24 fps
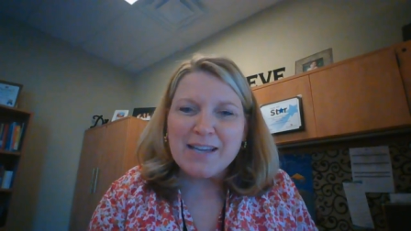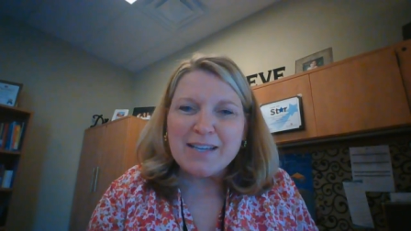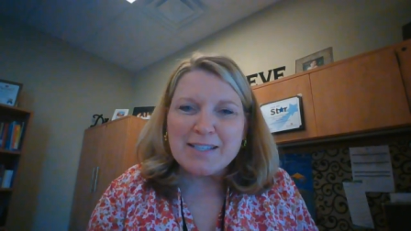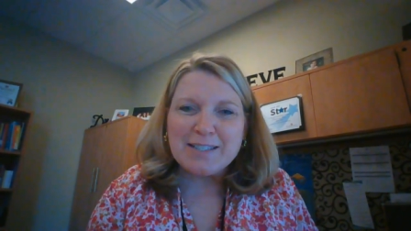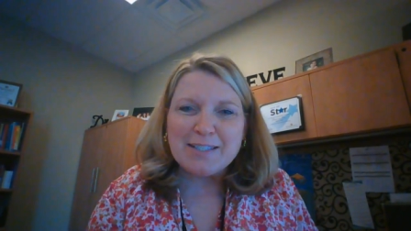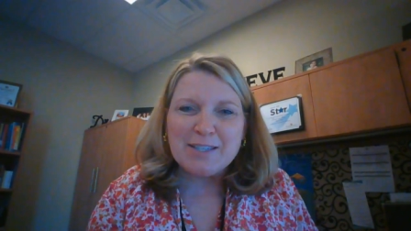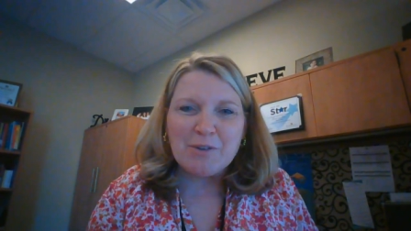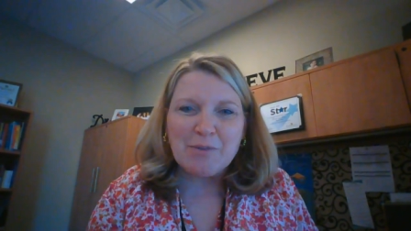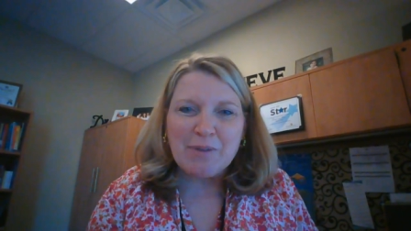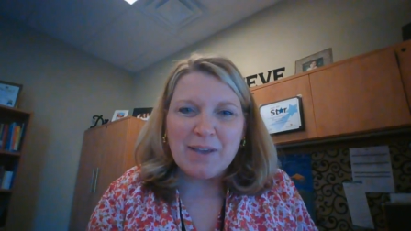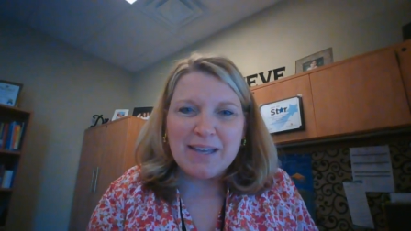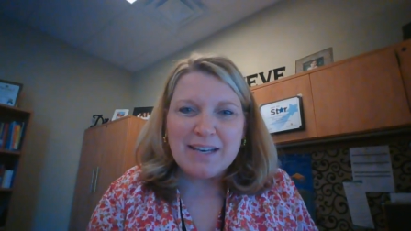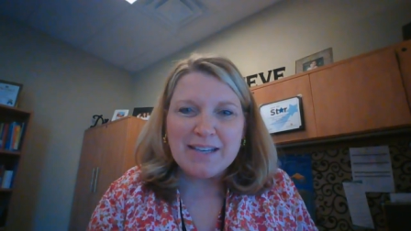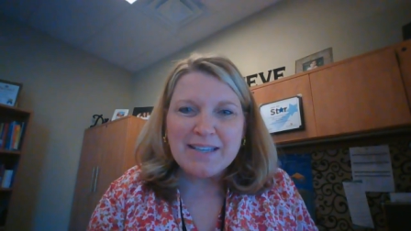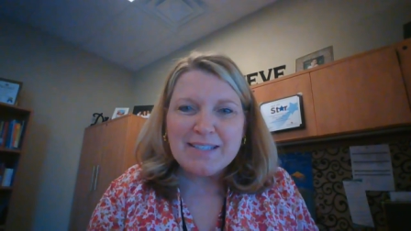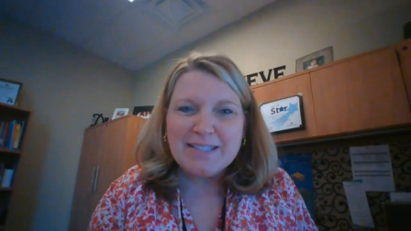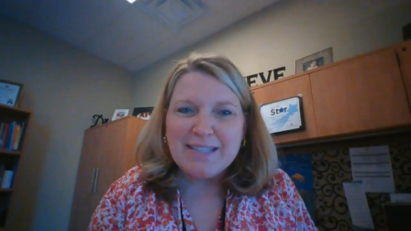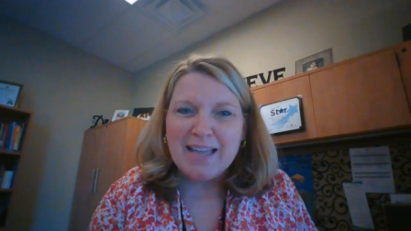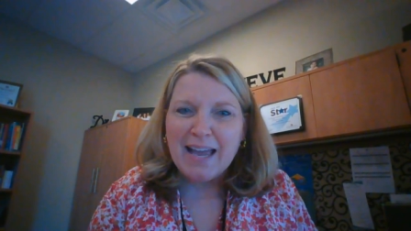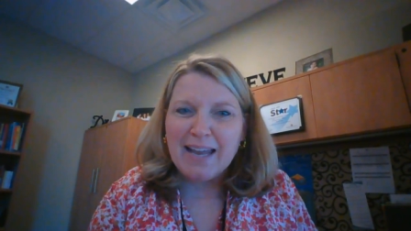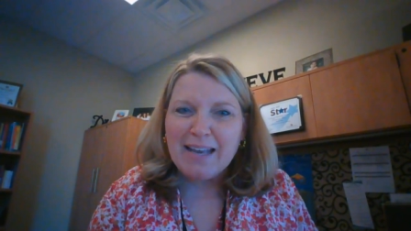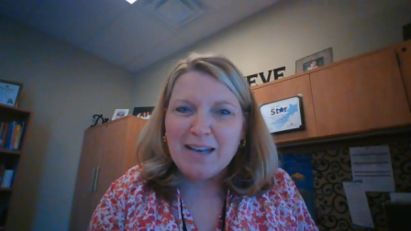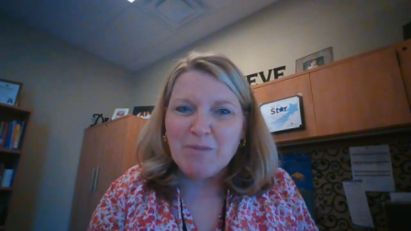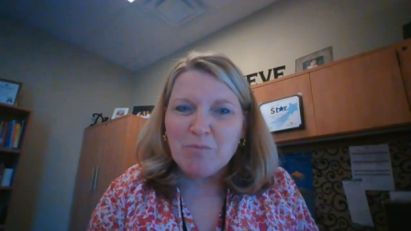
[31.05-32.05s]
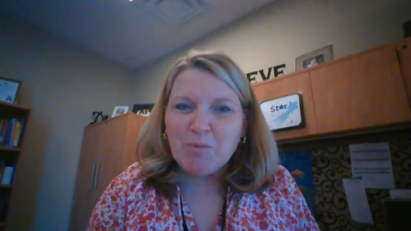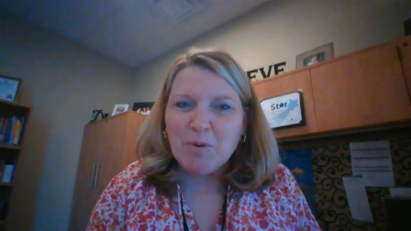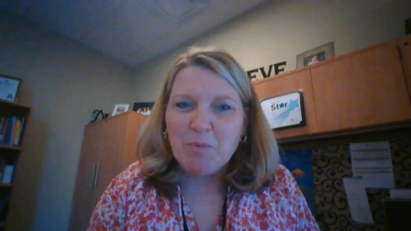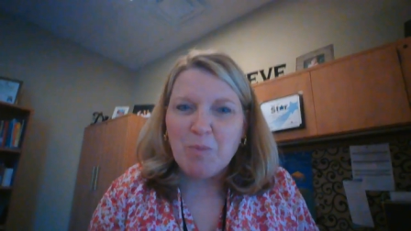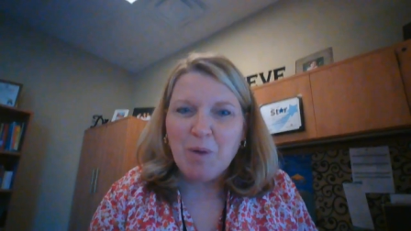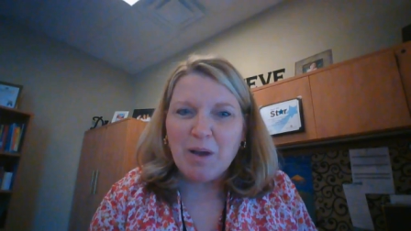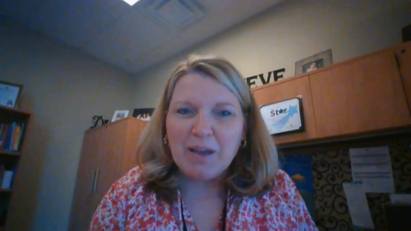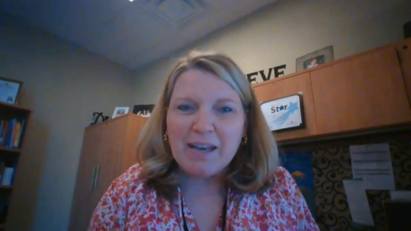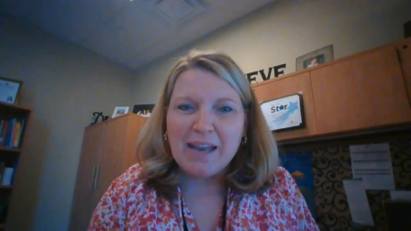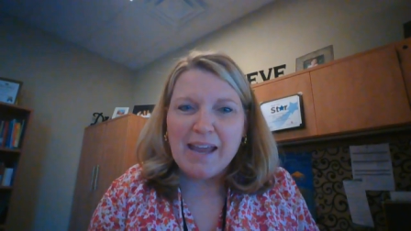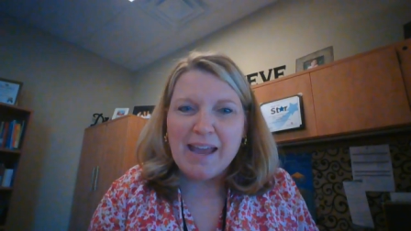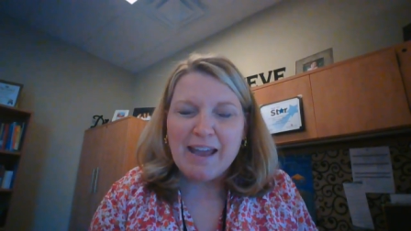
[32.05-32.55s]
So get excited. We
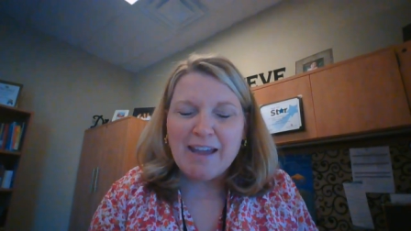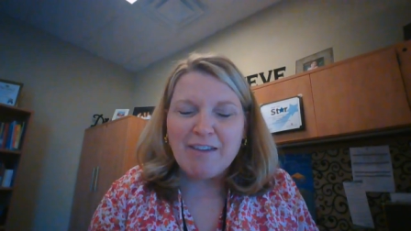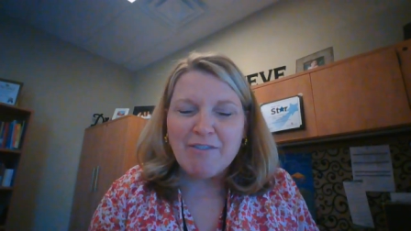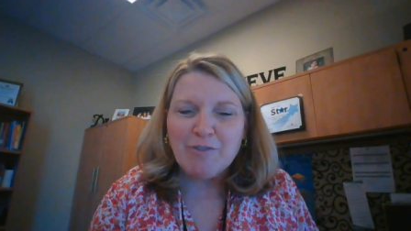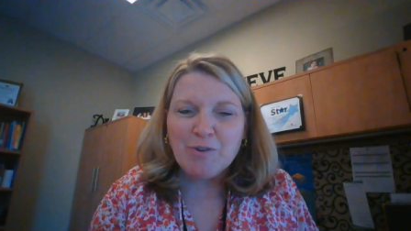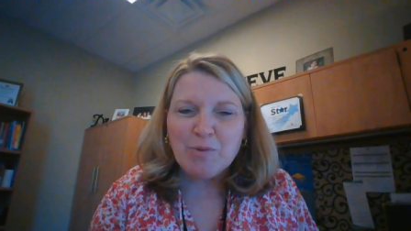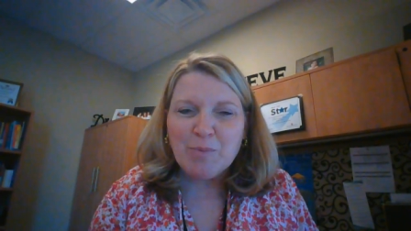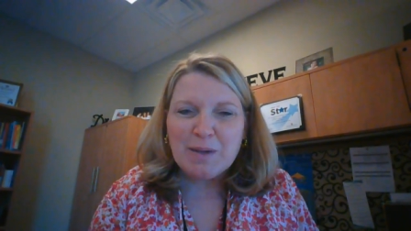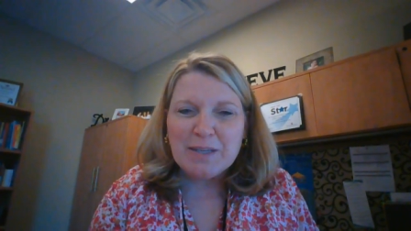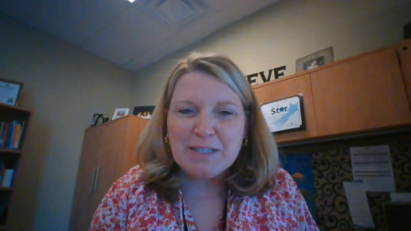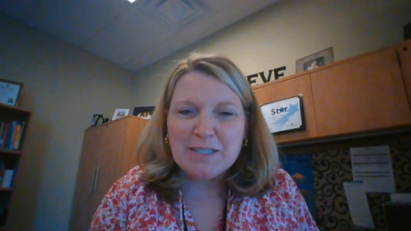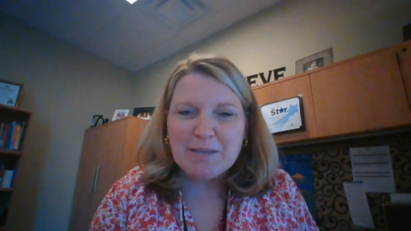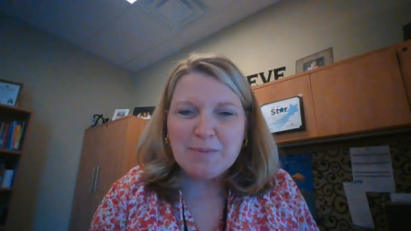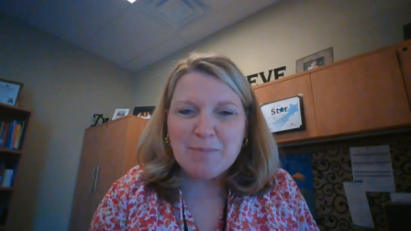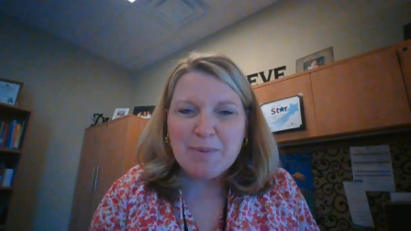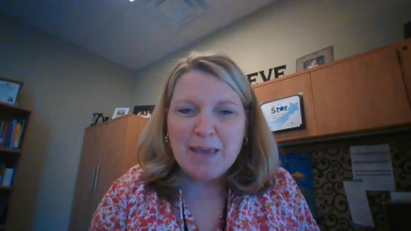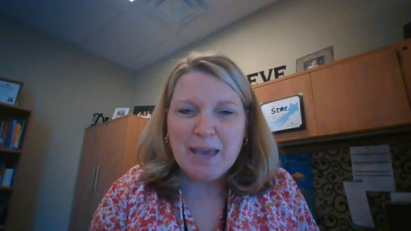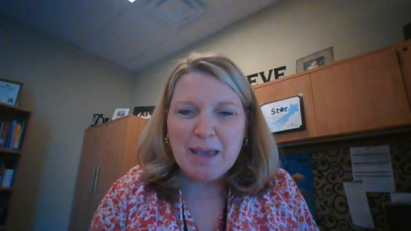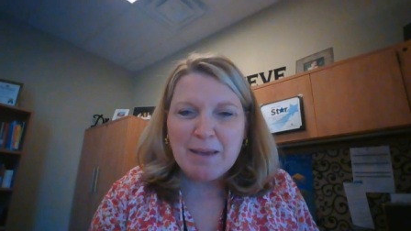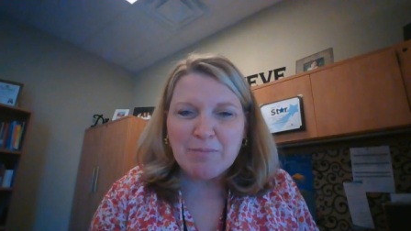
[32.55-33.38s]
want everyone to be